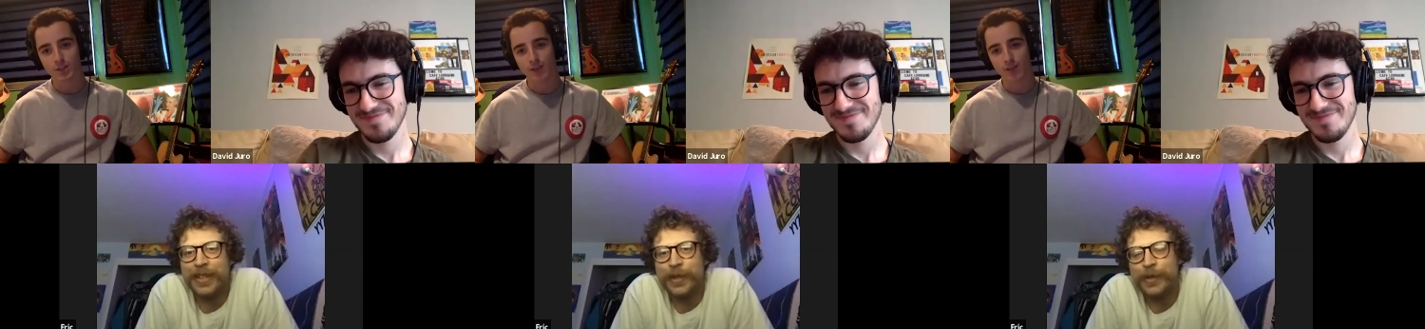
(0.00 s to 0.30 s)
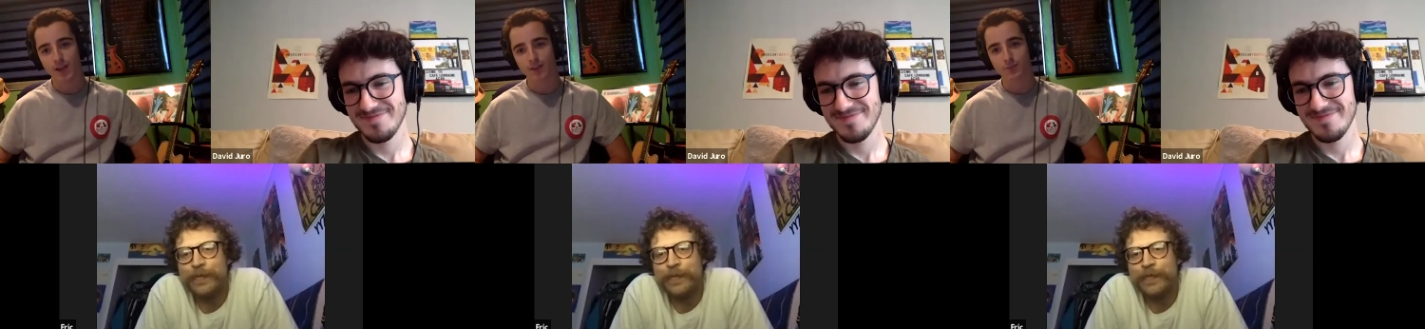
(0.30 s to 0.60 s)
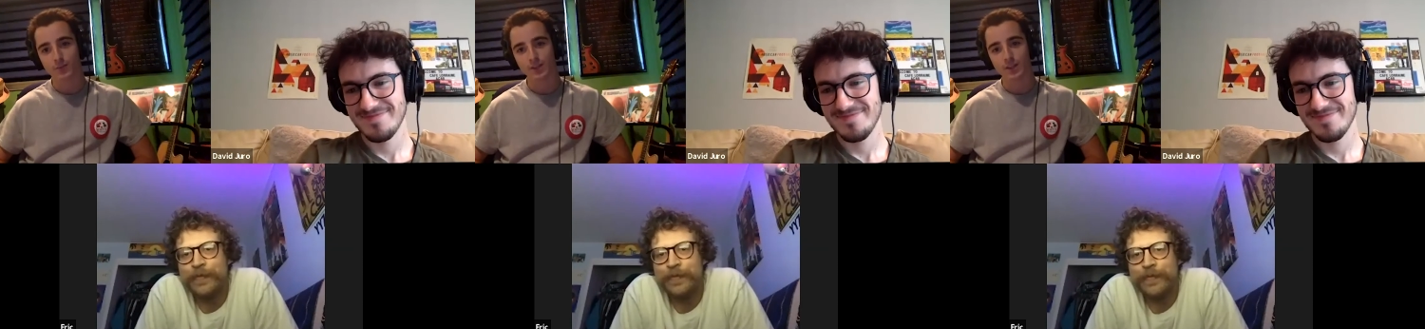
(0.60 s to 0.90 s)
Speaker 1: I've got a
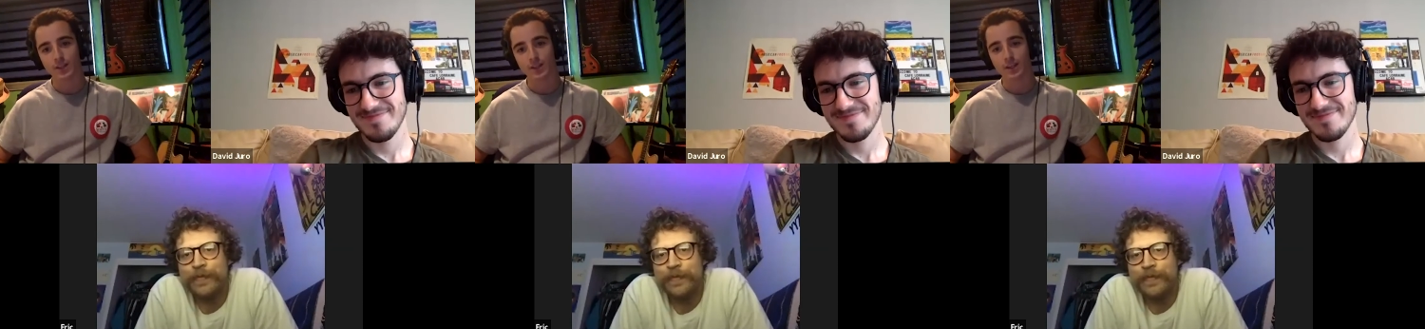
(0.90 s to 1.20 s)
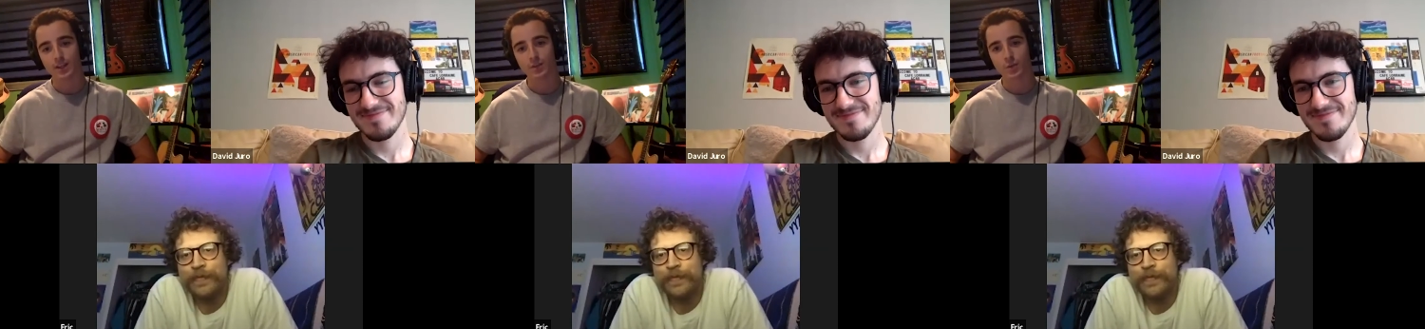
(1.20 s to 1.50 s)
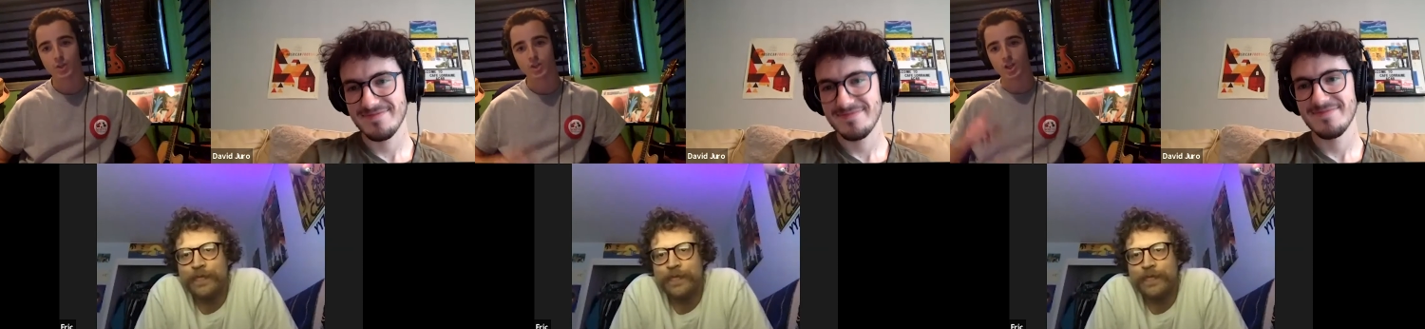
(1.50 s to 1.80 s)
feeling,
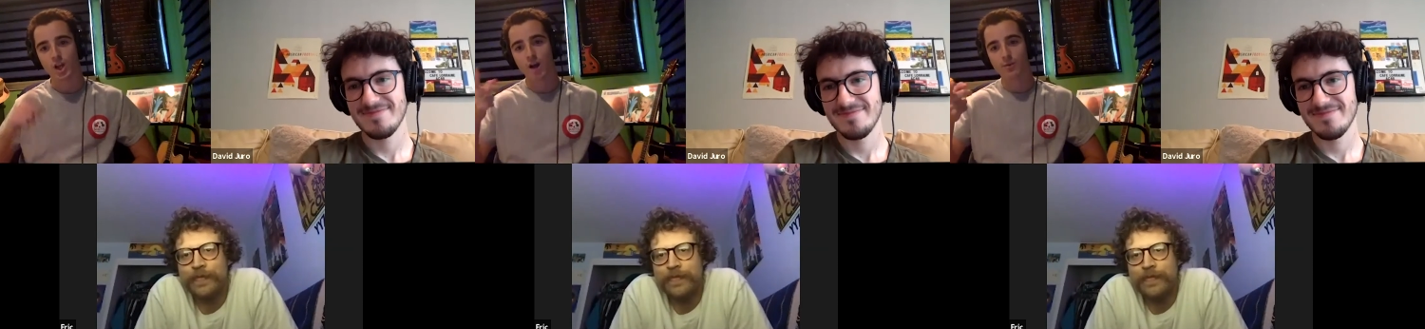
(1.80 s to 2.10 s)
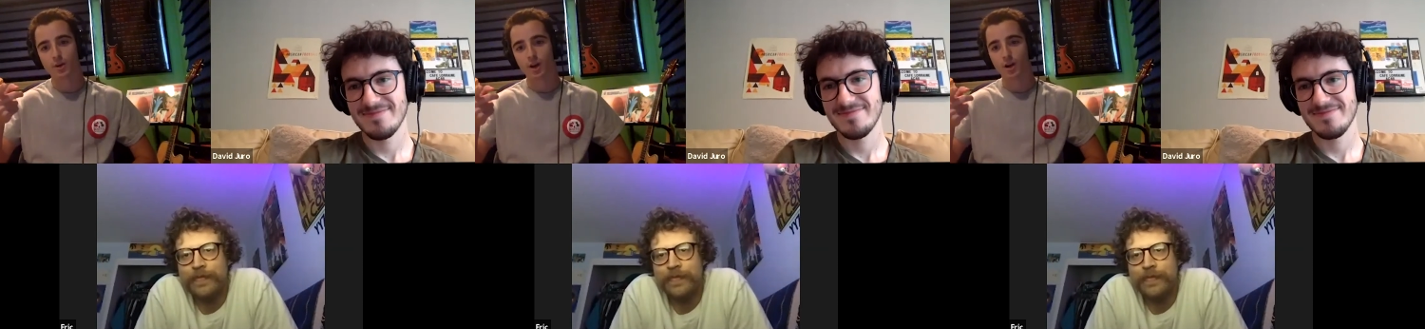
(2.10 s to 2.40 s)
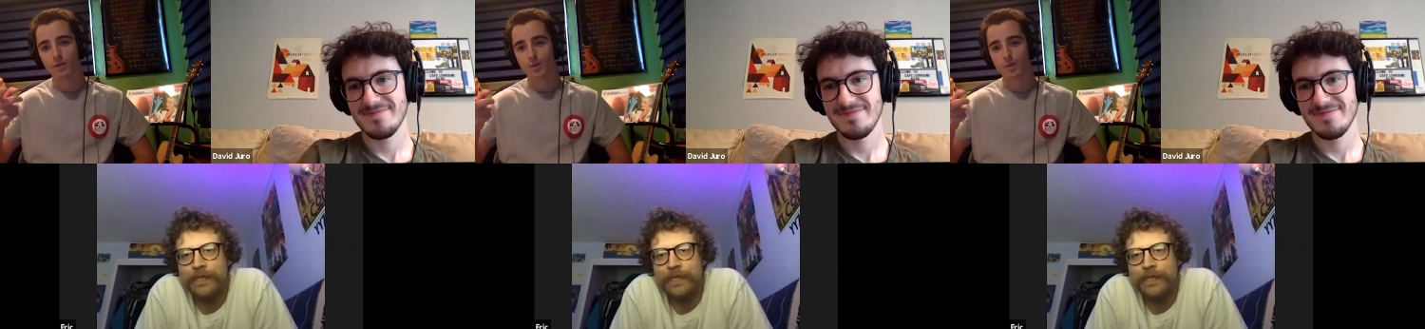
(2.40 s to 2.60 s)
which is a cover of